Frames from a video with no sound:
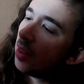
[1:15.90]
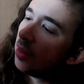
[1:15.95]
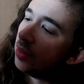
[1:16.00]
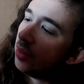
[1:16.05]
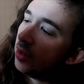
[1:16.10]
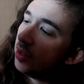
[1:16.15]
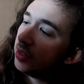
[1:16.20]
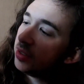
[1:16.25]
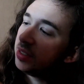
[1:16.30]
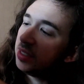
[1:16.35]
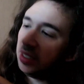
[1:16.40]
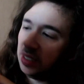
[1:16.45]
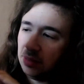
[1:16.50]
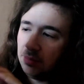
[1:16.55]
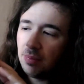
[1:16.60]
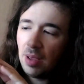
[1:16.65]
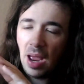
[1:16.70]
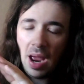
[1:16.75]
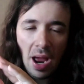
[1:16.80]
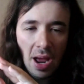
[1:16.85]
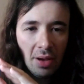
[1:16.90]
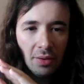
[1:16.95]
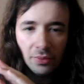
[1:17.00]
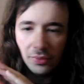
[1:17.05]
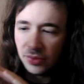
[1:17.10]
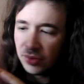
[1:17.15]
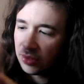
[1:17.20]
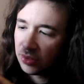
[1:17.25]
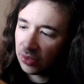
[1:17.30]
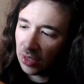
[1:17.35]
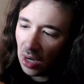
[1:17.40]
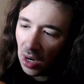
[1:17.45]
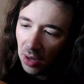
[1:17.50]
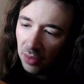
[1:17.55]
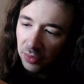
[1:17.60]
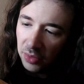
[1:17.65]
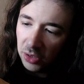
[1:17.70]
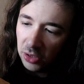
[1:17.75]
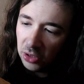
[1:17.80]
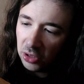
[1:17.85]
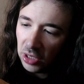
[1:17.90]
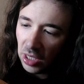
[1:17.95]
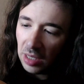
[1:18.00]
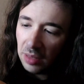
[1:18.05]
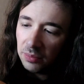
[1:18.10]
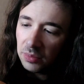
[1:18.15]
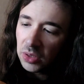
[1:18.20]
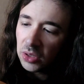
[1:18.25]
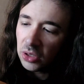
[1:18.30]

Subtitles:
The Deep House, starring James